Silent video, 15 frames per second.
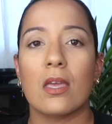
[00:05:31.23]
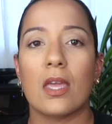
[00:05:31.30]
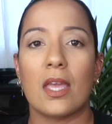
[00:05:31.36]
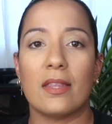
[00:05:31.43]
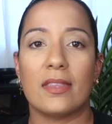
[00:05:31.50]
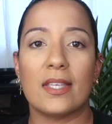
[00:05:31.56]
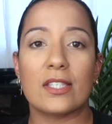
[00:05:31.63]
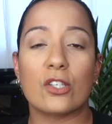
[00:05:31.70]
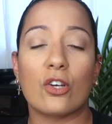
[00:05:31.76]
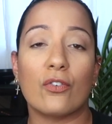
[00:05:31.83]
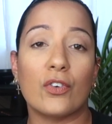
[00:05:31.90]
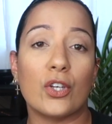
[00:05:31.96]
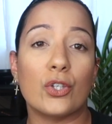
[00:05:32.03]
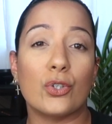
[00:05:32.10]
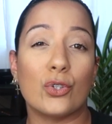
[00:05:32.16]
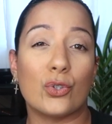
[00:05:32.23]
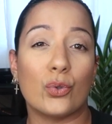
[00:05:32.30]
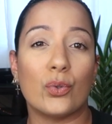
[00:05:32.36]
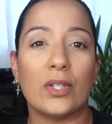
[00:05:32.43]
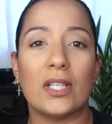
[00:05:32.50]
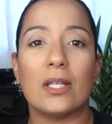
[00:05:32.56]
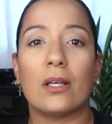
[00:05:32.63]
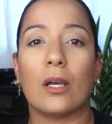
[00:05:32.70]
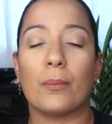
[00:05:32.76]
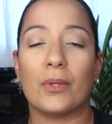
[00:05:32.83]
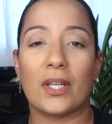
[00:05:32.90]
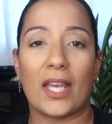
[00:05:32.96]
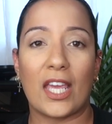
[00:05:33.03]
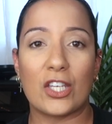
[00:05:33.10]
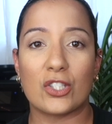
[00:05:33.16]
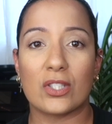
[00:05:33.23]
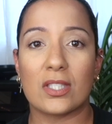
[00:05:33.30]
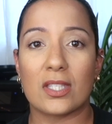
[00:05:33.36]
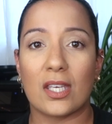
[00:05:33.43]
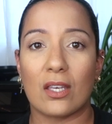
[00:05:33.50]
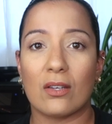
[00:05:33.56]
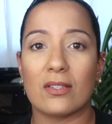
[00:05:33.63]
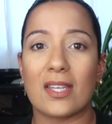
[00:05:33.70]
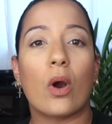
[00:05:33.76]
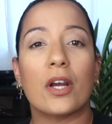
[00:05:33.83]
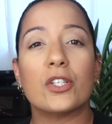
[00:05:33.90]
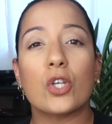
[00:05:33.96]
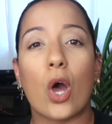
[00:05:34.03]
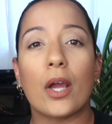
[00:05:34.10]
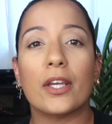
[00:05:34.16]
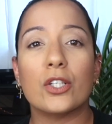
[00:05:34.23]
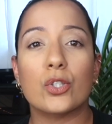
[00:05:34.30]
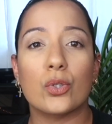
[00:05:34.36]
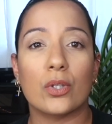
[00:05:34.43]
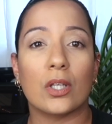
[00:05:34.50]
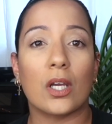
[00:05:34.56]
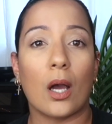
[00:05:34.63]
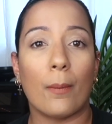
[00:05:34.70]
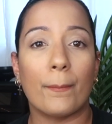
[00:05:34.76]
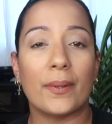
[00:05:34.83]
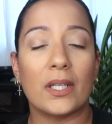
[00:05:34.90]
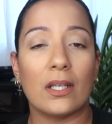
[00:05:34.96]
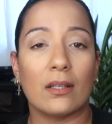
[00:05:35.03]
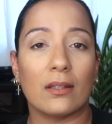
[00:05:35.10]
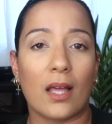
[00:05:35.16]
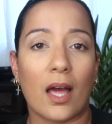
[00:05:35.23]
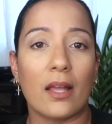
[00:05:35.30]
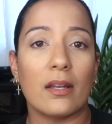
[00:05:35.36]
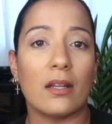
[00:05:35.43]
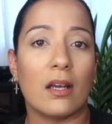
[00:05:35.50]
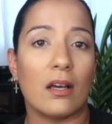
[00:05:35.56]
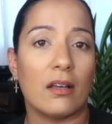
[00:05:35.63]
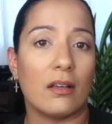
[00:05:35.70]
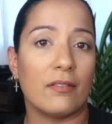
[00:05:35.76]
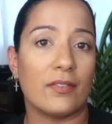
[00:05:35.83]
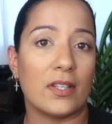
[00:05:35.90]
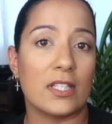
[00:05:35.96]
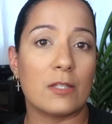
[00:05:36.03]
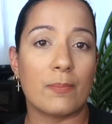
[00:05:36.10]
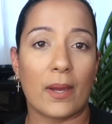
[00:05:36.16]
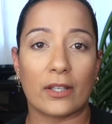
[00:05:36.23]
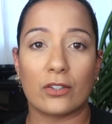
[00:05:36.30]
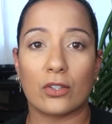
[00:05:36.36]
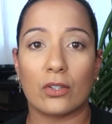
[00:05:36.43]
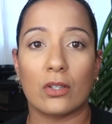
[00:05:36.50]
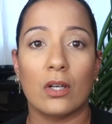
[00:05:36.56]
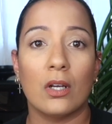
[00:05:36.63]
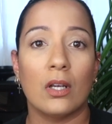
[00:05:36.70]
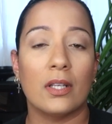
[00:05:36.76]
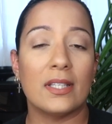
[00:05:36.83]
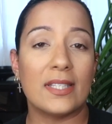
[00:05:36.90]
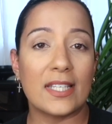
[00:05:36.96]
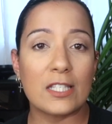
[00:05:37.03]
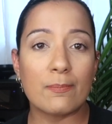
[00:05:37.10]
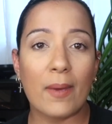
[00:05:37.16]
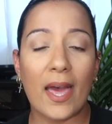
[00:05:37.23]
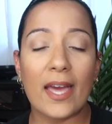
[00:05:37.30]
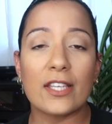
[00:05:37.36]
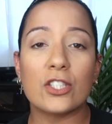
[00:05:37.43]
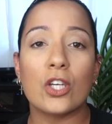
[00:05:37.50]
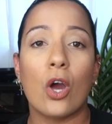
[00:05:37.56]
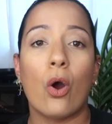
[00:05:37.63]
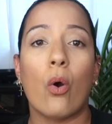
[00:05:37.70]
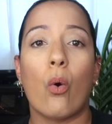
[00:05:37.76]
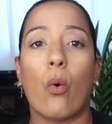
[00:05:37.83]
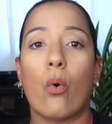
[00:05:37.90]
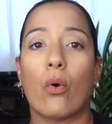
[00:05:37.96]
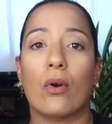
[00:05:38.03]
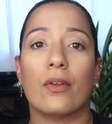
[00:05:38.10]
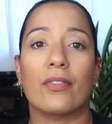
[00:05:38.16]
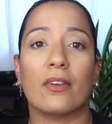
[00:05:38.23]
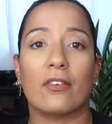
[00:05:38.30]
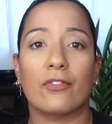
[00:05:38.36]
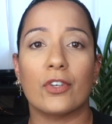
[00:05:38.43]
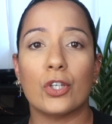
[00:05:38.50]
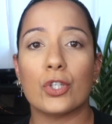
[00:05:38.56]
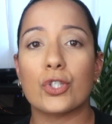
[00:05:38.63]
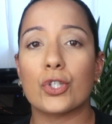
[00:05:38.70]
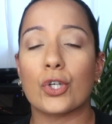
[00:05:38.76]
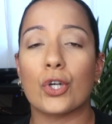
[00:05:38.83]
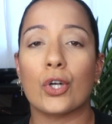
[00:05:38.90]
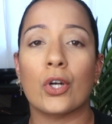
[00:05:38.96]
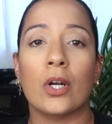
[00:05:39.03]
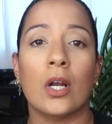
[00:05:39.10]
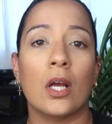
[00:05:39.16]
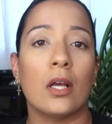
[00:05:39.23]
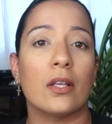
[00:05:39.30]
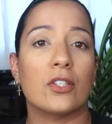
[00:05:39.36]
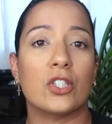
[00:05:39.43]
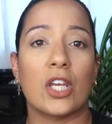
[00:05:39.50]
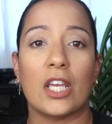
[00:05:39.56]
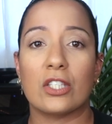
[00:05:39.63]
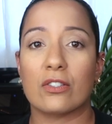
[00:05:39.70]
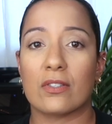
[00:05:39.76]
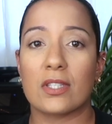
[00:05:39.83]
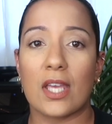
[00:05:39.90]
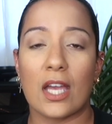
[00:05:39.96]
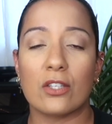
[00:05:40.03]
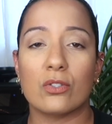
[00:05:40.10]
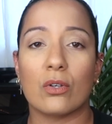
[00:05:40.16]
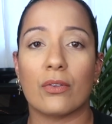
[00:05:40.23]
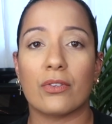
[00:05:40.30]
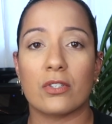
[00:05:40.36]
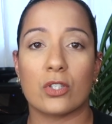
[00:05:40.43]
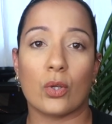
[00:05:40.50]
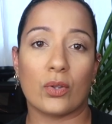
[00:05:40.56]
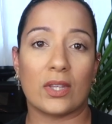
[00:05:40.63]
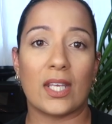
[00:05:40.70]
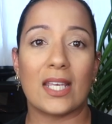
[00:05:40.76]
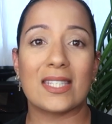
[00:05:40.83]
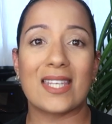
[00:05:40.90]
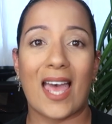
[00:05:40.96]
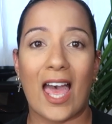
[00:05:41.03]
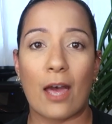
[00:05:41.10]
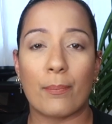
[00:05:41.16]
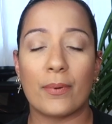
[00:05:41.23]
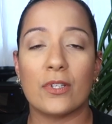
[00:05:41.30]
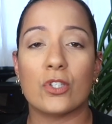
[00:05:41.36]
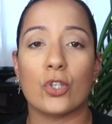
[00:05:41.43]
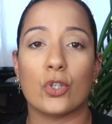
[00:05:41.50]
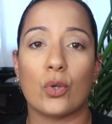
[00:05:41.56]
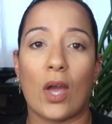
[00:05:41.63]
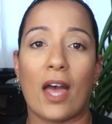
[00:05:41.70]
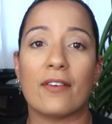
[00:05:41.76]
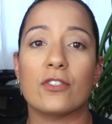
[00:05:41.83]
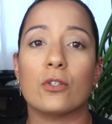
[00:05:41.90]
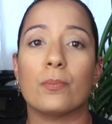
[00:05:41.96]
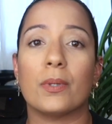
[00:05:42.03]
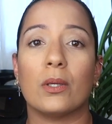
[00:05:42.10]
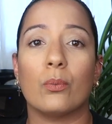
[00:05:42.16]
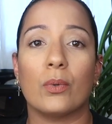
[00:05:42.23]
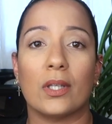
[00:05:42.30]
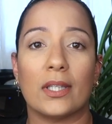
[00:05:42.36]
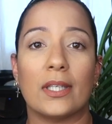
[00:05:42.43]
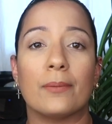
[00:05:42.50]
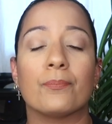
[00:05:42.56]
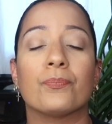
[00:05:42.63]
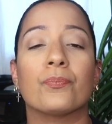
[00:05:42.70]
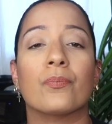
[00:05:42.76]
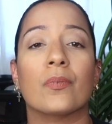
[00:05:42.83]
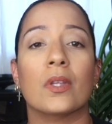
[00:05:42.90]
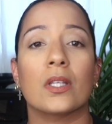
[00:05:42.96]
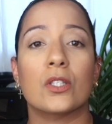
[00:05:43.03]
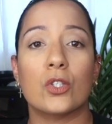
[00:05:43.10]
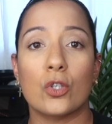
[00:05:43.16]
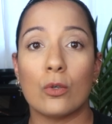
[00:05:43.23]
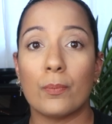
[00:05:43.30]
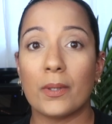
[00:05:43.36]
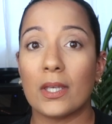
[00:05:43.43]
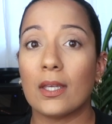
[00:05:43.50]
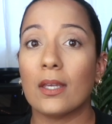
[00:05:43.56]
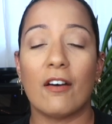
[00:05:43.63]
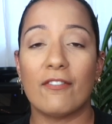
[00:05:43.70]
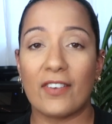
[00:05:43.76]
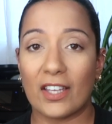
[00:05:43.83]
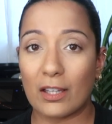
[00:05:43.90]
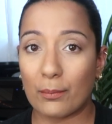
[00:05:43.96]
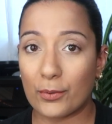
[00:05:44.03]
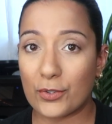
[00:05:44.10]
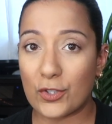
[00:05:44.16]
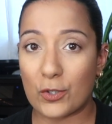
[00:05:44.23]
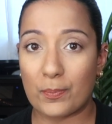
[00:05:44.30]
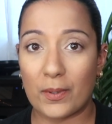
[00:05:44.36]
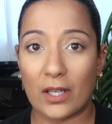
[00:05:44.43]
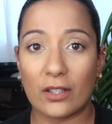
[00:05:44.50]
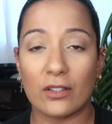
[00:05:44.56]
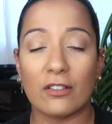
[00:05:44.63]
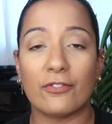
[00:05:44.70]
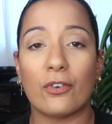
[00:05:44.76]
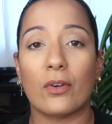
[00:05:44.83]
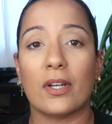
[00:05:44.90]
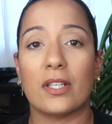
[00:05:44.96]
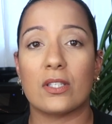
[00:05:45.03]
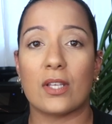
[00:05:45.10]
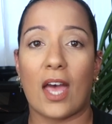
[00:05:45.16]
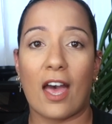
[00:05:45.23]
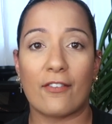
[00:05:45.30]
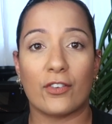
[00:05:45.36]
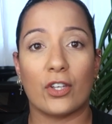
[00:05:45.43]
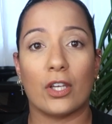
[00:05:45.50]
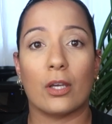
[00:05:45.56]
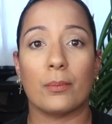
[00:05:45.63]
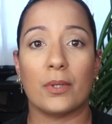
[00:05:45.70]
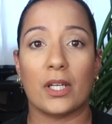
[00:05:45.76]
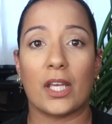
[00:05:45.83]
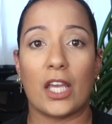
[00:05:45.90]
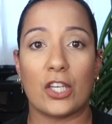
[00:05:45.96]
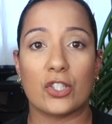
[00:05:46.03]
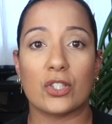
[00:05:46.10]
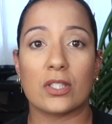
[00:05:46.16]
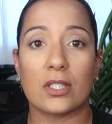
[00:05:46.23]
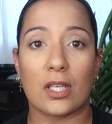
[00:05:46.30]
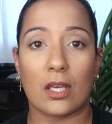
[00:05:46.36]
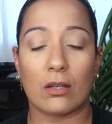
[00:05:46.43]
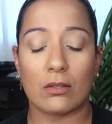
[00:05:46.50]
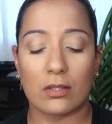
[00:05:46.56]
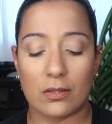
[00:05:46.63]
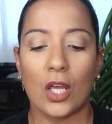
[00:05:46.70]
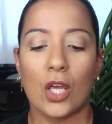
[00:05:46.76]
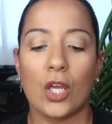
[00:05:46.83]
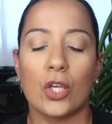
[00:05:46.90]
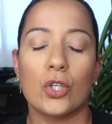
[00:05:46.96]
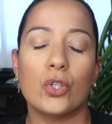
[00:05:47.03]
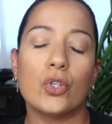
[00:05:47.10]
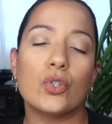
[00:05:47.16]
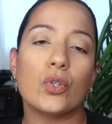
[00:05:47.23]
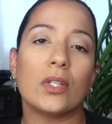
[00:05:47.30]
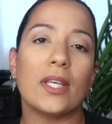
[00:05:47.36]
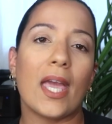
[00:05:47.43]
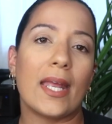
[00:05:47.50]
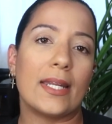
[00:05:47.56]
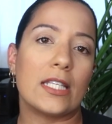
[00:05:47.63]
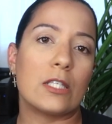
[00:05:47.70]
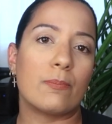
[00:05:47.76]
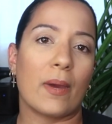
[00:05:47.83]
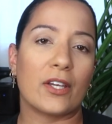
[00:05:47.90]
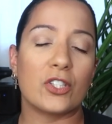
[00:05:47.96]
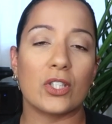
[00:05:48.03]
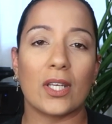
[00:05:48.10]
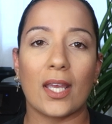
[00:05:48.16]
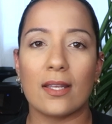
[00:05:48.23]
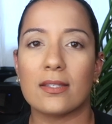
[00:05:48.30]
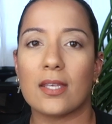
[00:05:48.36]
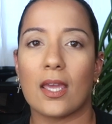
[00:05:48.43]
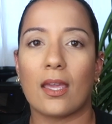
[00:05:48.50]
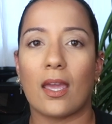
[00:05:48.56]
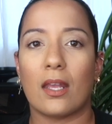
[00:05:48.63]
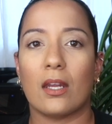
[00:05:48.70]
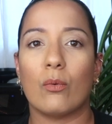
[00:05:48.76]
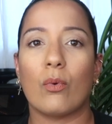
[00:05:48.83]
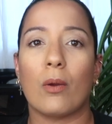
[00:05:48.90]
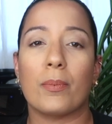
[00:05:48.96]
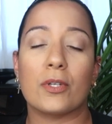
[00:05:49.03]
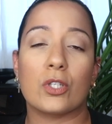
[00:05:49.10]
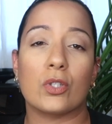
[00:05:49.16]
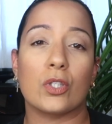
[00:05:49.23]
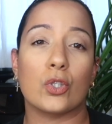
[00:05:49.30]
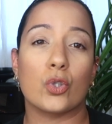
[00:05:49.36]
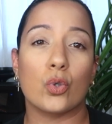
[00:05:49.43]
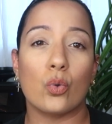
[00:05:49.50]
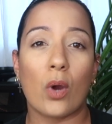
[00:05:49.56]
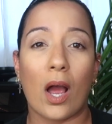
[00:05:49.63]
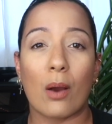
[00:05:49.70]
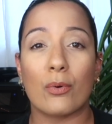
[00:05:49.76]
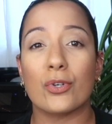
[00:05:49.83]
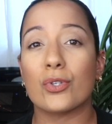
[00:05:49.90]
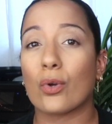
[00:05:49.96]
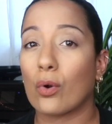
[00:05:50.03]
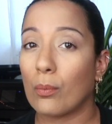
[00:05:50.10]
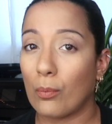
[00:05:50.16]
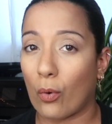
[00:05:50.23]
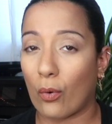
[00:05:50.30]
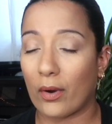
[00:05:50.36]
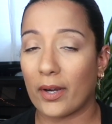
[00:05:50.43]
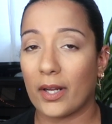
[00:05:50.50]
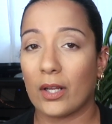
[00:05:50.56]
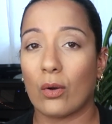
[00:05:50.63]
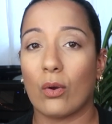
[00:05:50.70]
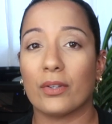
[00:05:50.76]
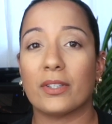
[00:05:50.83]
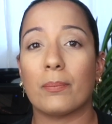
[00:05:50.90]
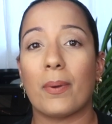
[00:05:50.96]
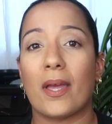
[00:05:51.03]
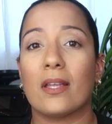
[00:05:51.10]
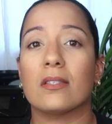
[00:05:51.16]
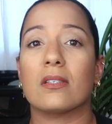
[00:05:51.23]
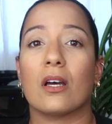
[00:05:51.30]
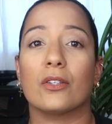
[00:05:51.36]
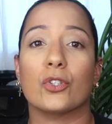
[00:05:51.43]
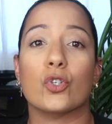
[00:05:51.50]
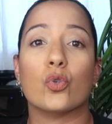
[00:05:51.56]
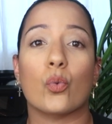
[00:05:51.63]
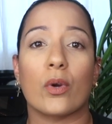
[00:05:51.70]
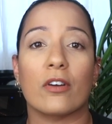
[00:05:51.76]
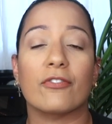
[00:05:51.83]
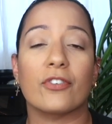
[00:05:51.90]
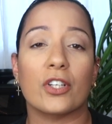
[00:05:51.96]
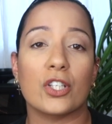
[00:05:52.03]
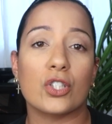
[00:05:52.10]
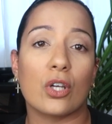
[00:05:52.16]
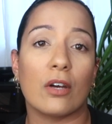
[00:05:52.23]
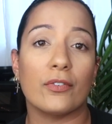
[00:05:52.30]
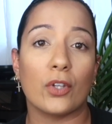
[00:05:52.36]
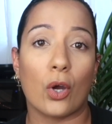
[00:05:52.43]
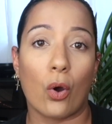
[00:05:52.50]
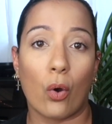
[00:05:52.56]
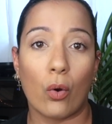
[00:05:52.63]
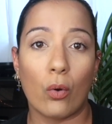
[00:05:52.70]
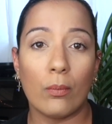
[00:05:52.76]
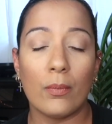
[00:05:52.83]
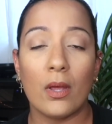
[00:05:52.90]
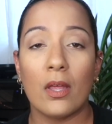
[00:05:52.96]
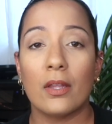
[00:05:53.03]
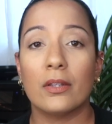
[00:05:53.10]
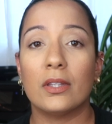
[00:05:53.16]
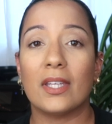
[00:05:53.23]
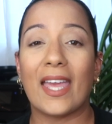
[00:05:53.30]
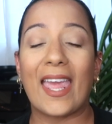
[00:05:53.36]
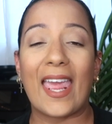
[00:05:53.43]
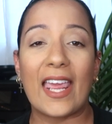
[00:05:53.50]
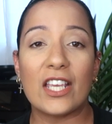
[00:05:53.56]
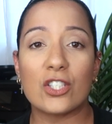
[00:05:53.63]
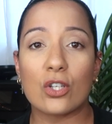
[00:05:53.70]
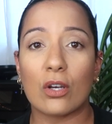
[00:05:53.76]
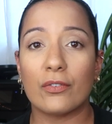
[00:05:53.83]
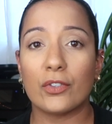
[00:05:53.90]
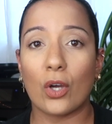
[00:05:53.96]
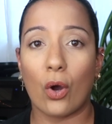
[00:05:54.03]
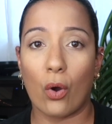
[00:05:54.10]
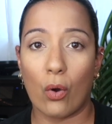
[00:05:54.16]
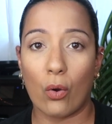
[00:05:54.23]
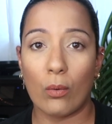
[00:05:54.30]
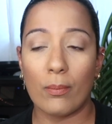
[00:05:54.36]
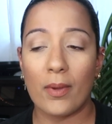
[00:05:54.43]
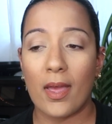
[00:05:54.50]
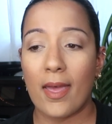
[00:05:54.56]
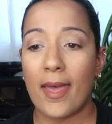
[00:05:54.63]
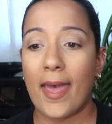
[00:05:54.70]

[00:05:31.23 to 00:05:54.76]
In this career, you do need communication skills. You are talking to the company a lot of inspector dispatch or the realtor, change of schedule, so things happen. So you have to be willing to be available to speak on the phone and to have good communication skills. Usually an inspection can take anywhere between 2 hours or more. It all depends on the square footage of the home, the age of the home,